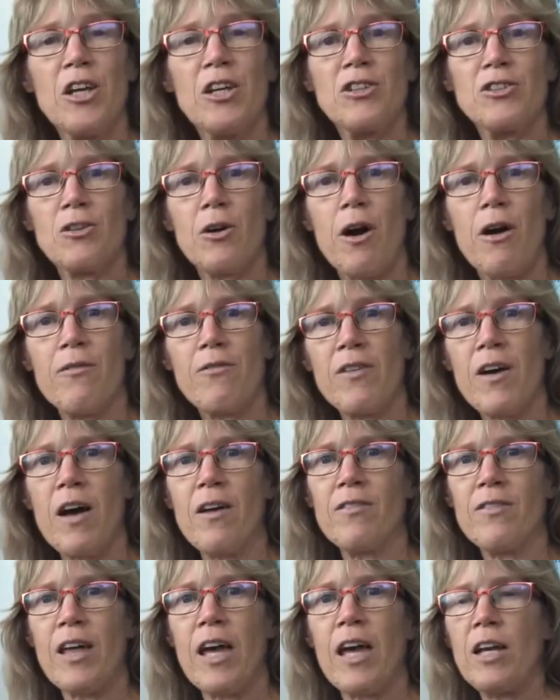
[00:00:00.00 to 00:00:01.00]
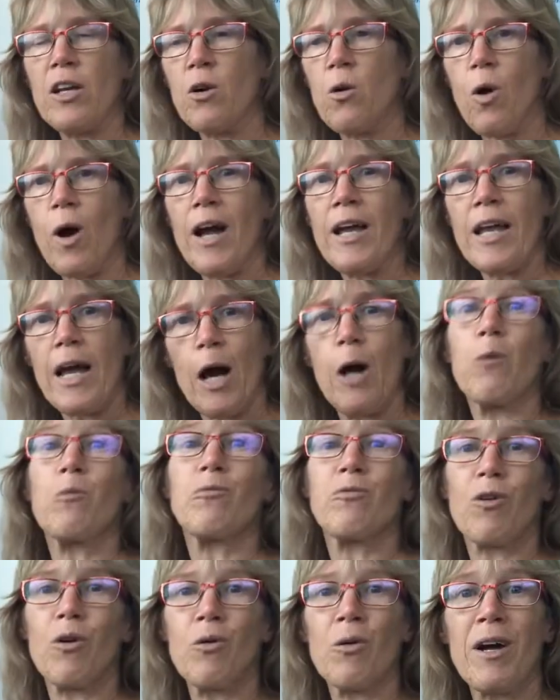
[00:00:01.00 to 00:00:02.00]
So I found that quite
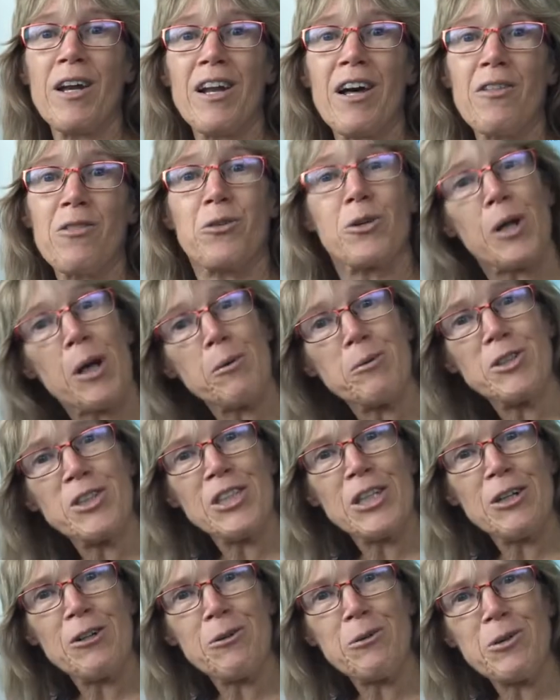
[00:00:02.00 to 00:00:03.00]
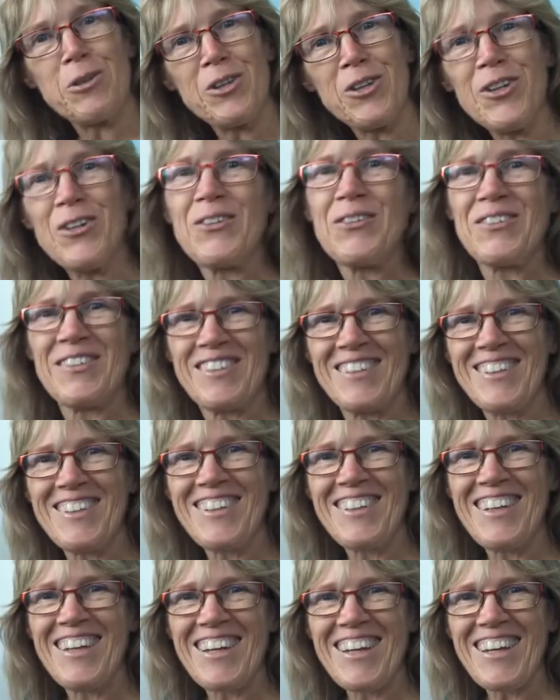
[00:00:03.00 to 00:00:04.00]
helpful and I thought I would share it with you.
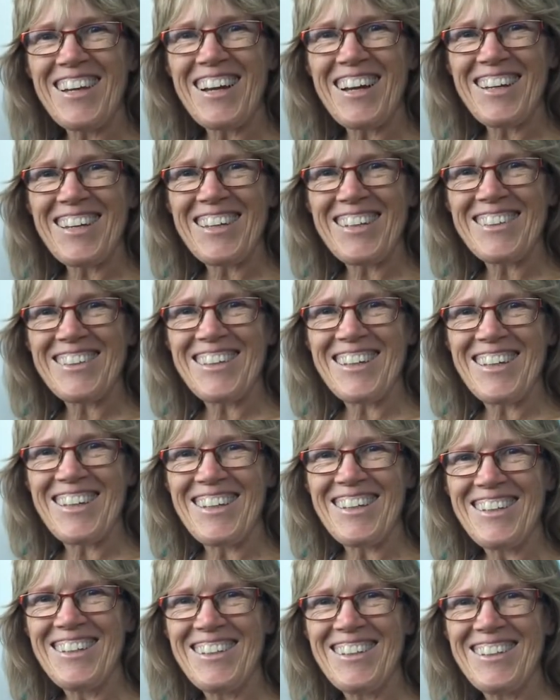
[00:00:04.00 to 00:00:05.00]
Ka kite.